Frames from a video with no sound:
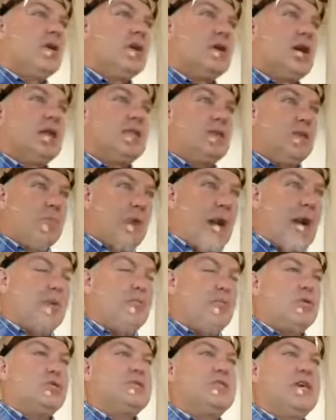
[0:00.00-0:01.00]
and the
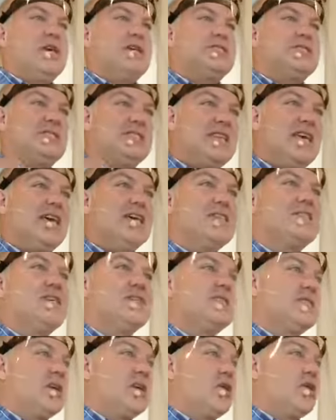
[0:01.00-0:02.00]
Bible says,
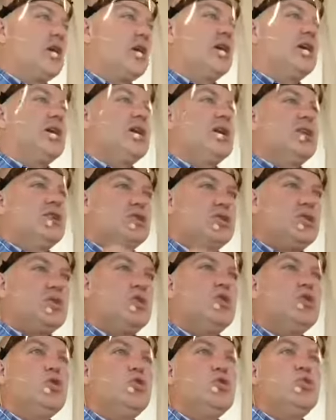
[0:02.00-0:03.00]
necessary
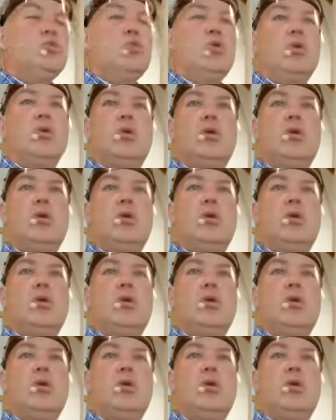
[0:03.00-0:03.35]
to